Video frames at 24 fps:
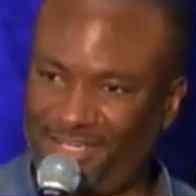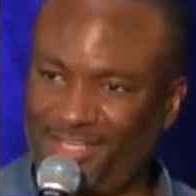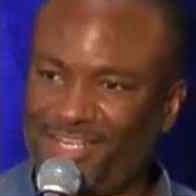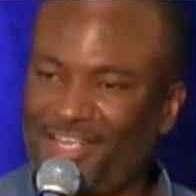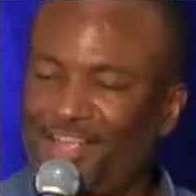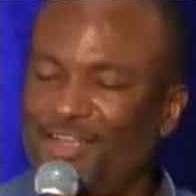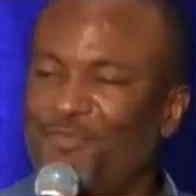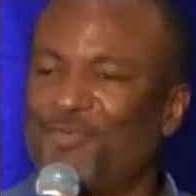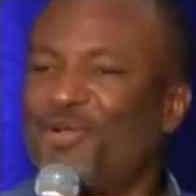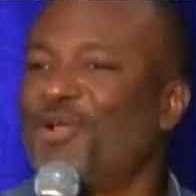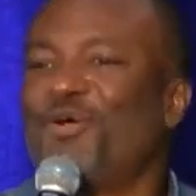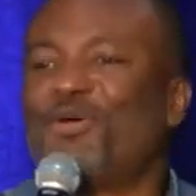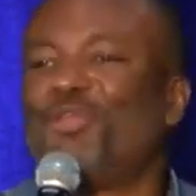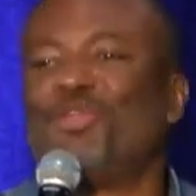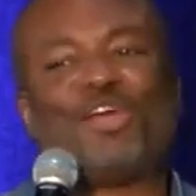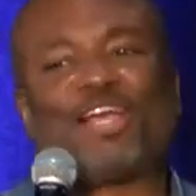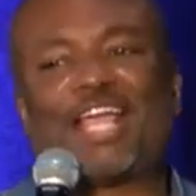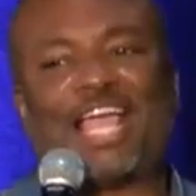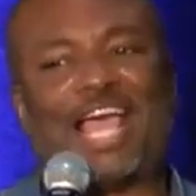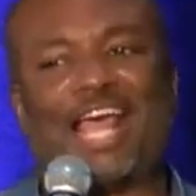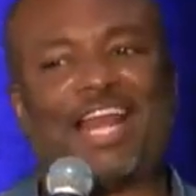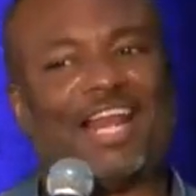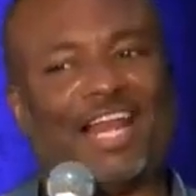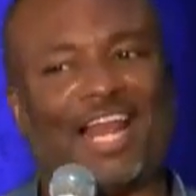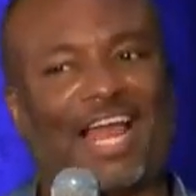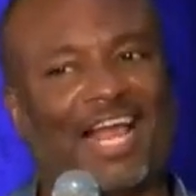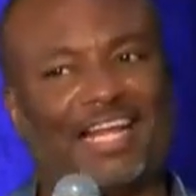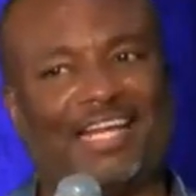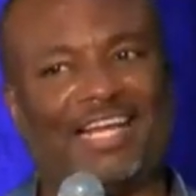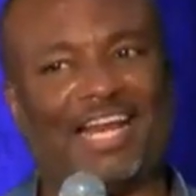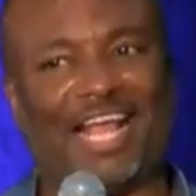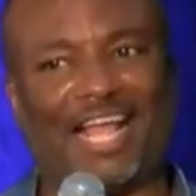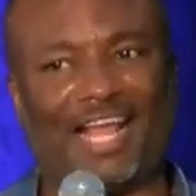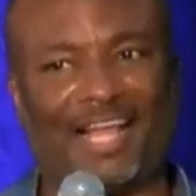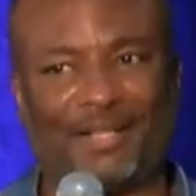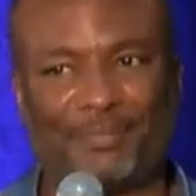we don't look at it like
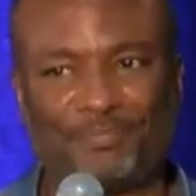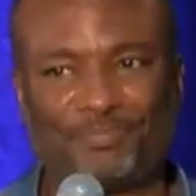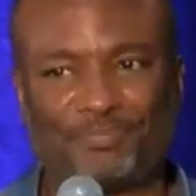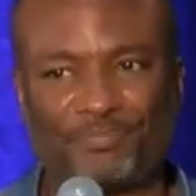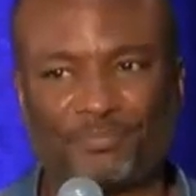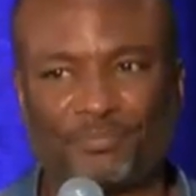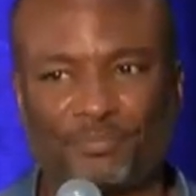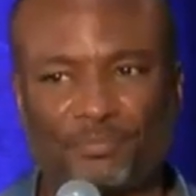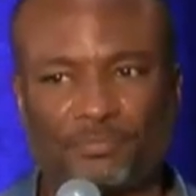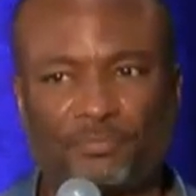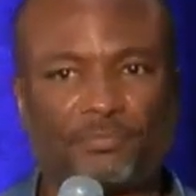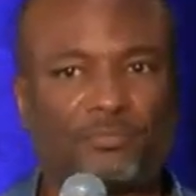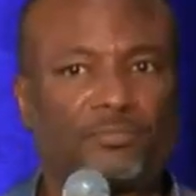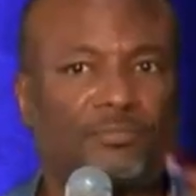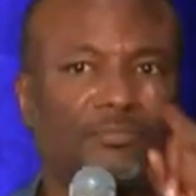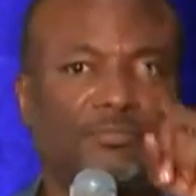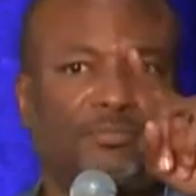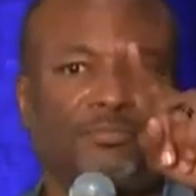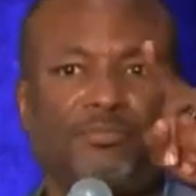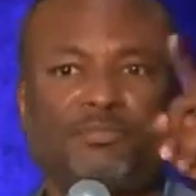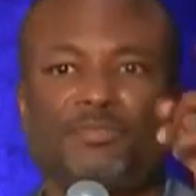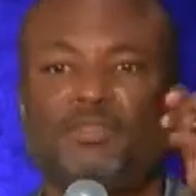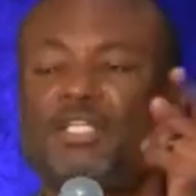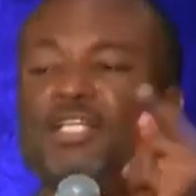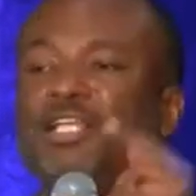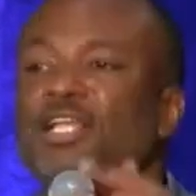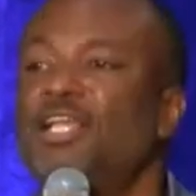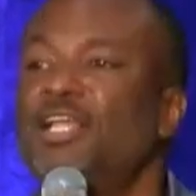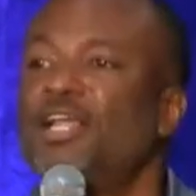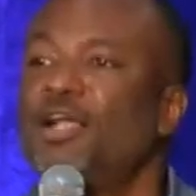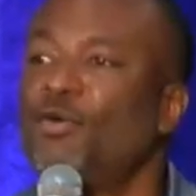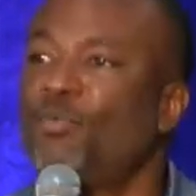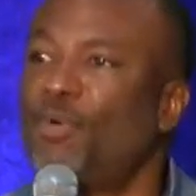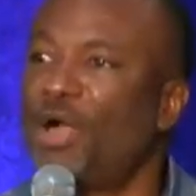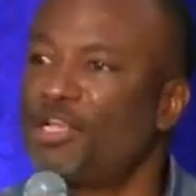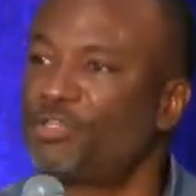that.
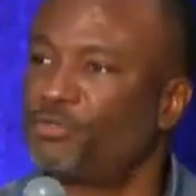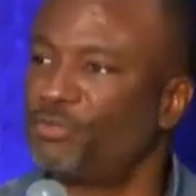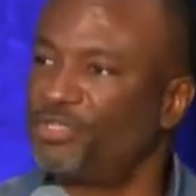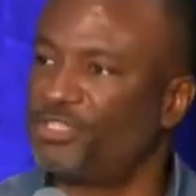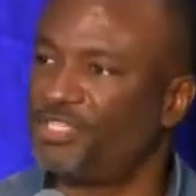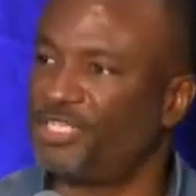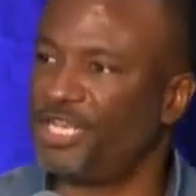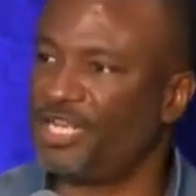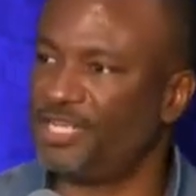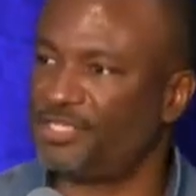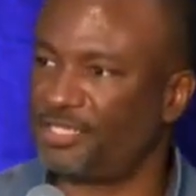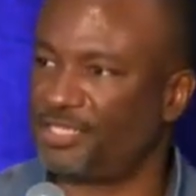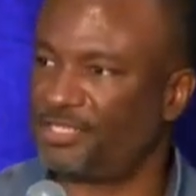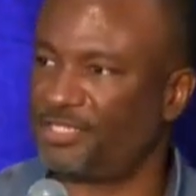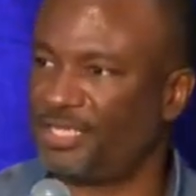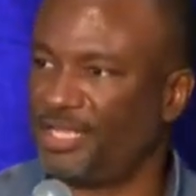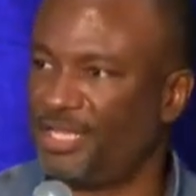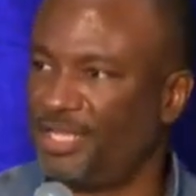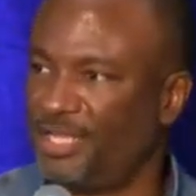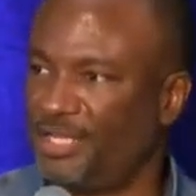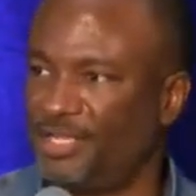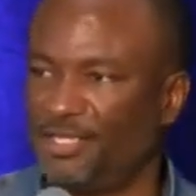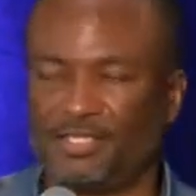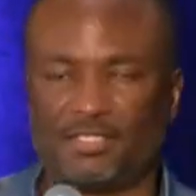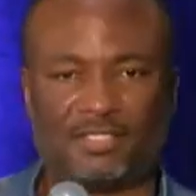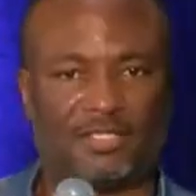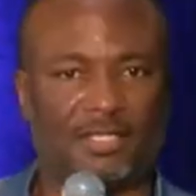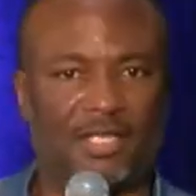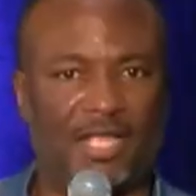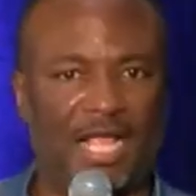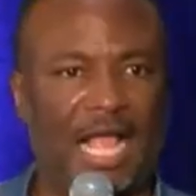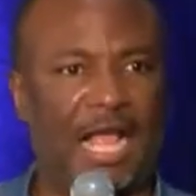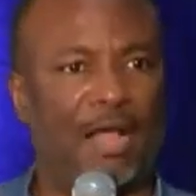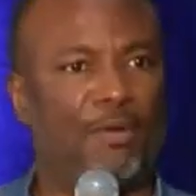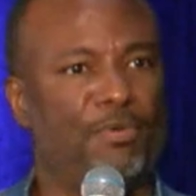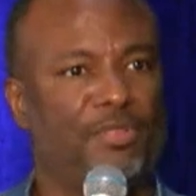Watch what Jesus says.
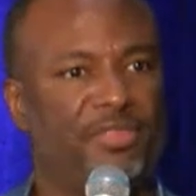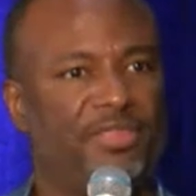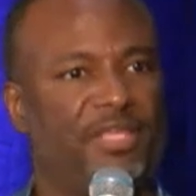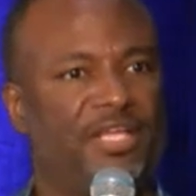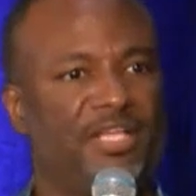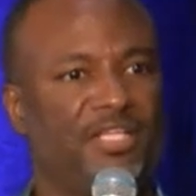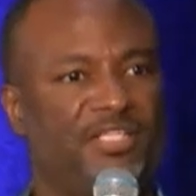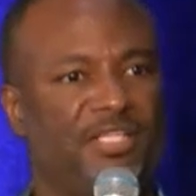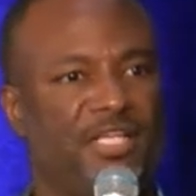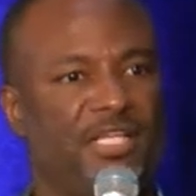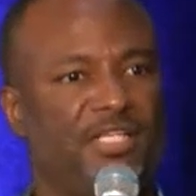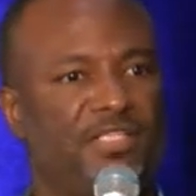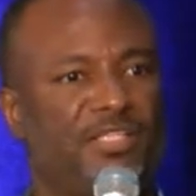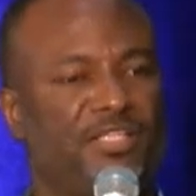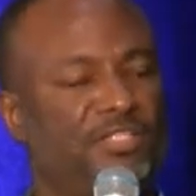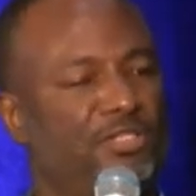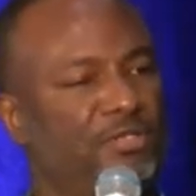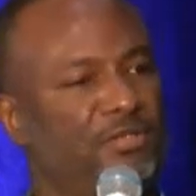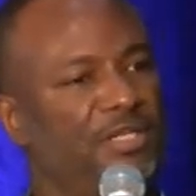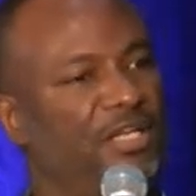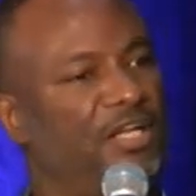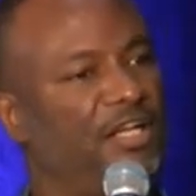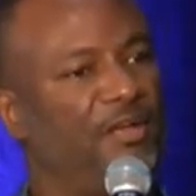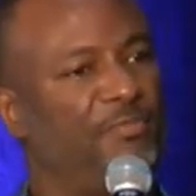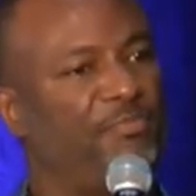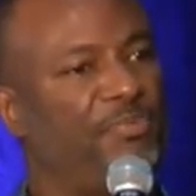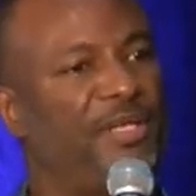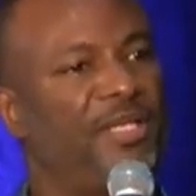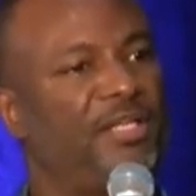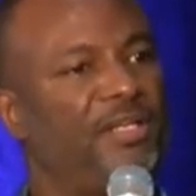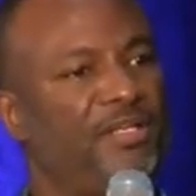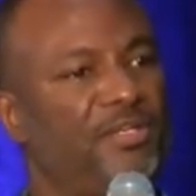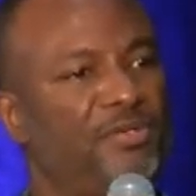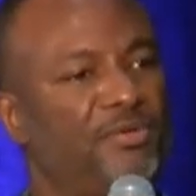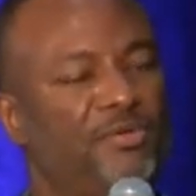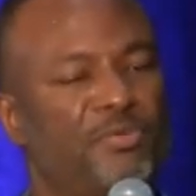I would think, Jesus, you love
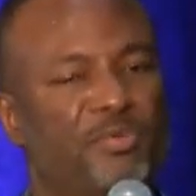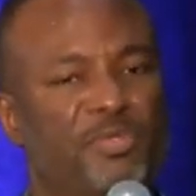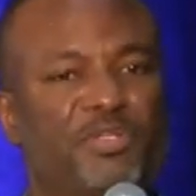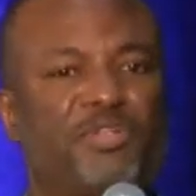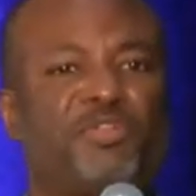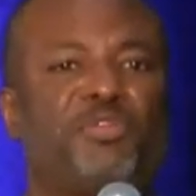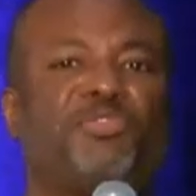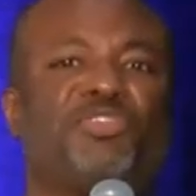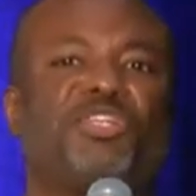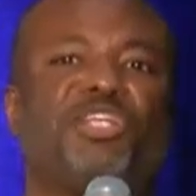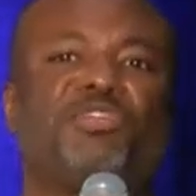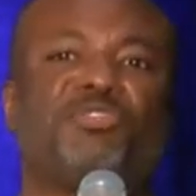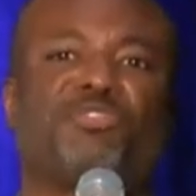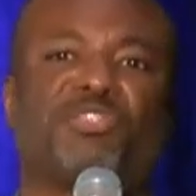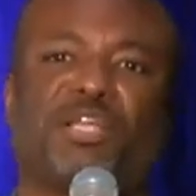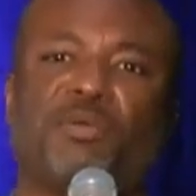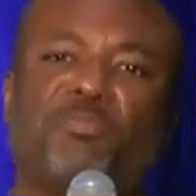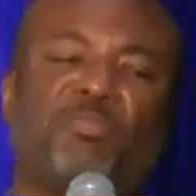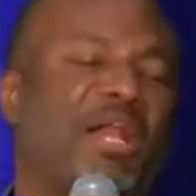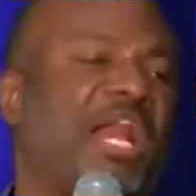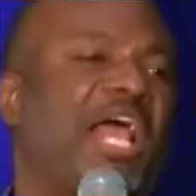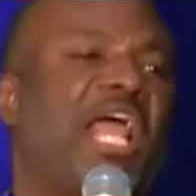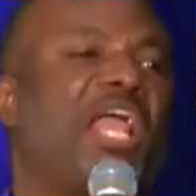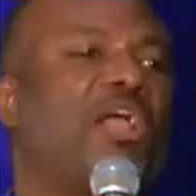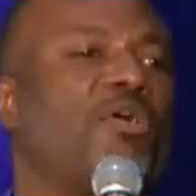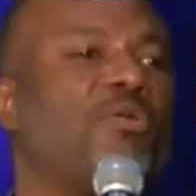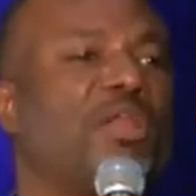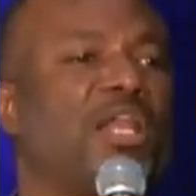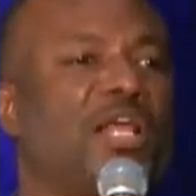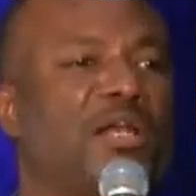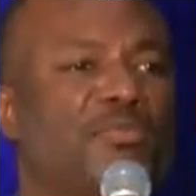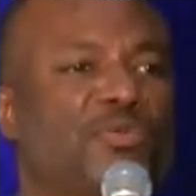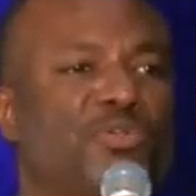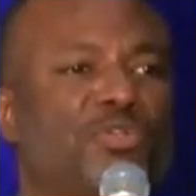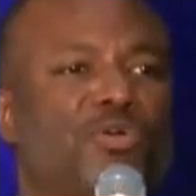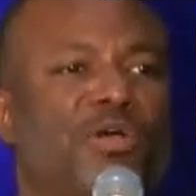Peter. You, Jesus said, but I ain't gonna
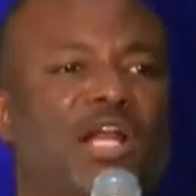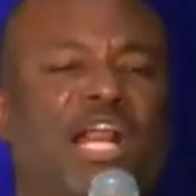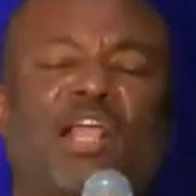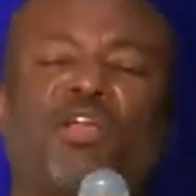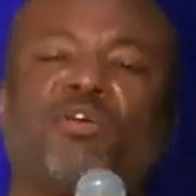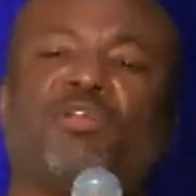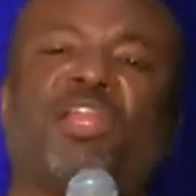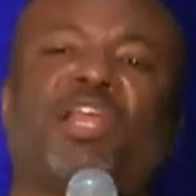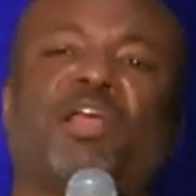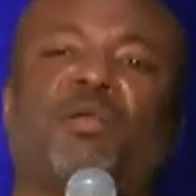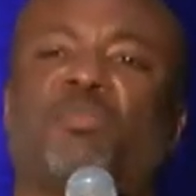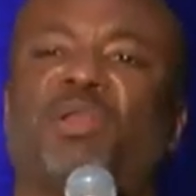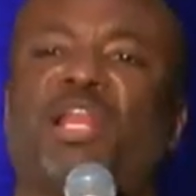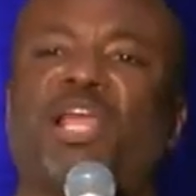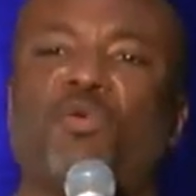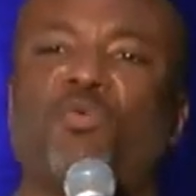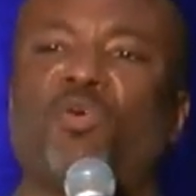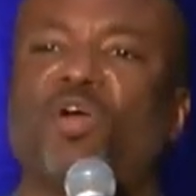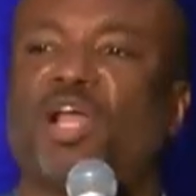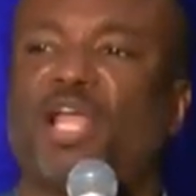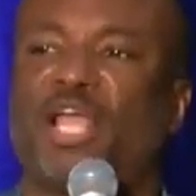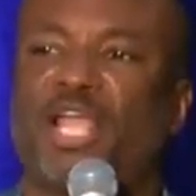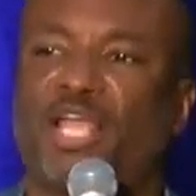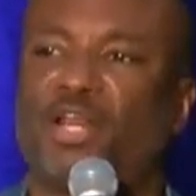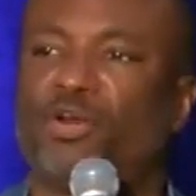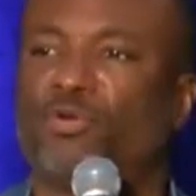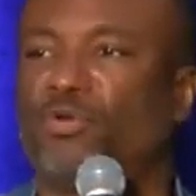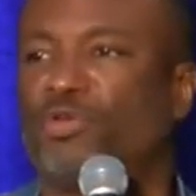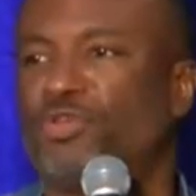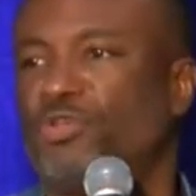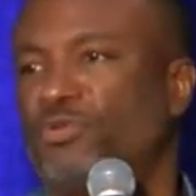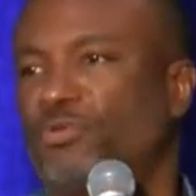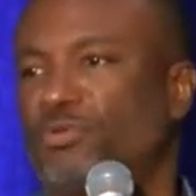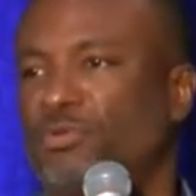let him do it. I ain't gonna let him lay one hand on you.